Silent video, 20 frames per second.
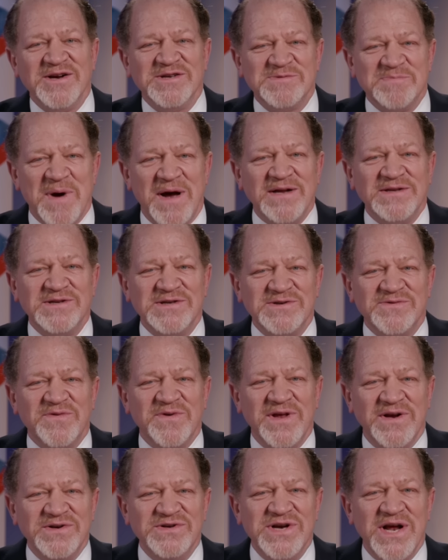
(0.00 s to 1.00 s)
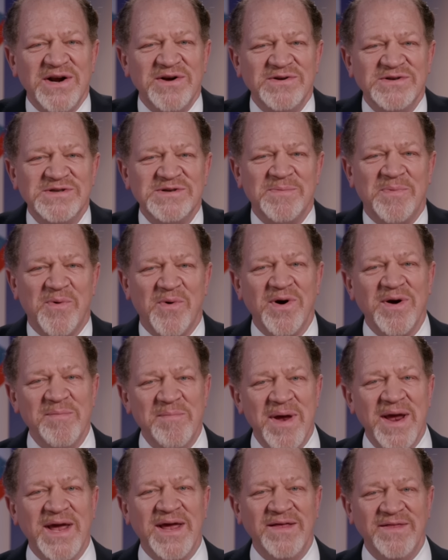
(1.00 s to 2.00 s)
our sponsors for their generous support in
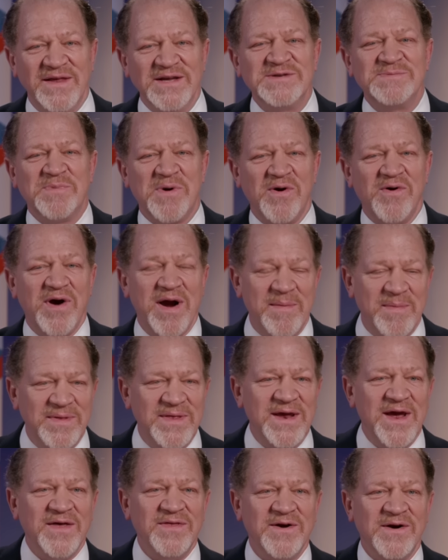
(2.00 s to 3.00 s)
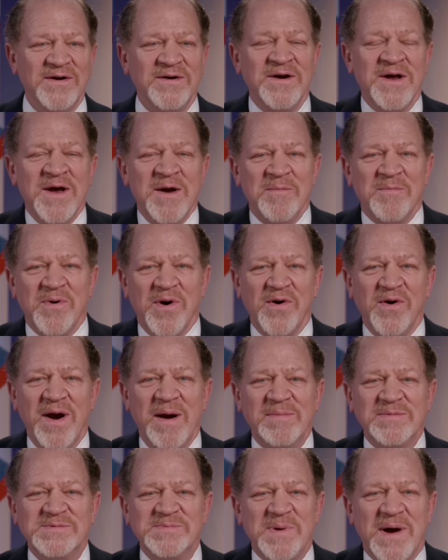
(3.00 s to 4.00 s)
making this program and the other
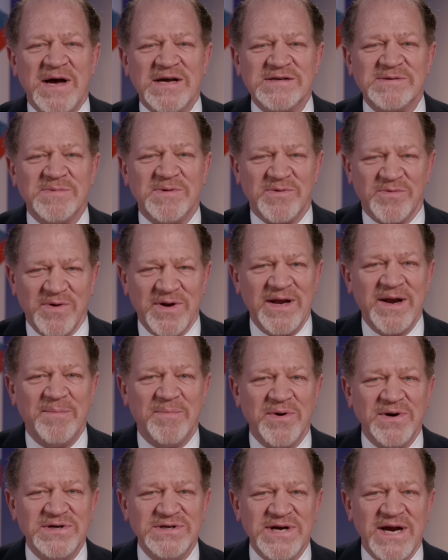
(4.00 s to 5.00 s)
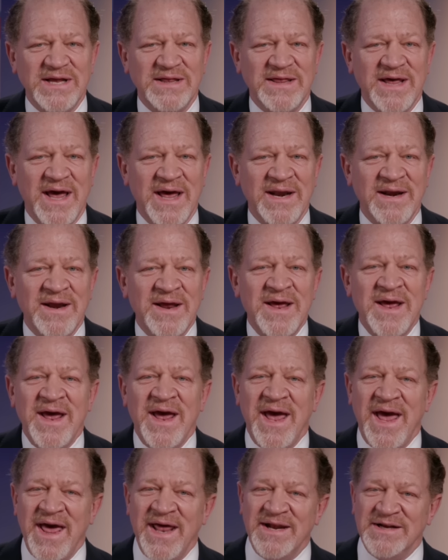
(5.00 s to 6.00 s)
programs possible. Really appreciate that.
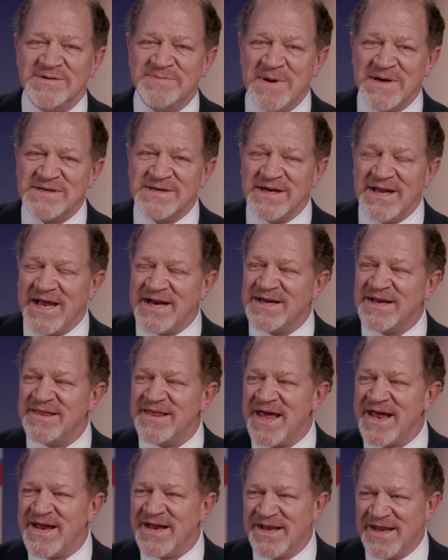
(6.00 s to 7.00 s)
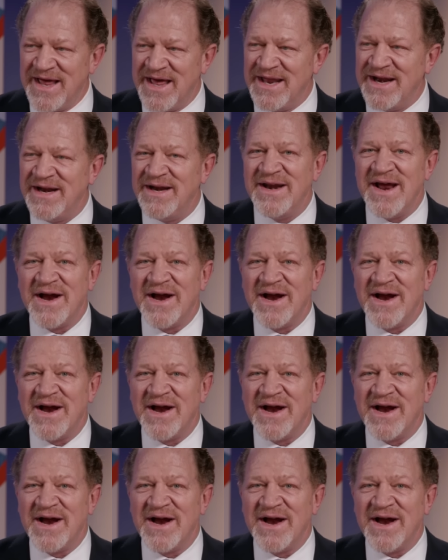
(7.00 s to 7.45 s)
And especially like to thank Glenn and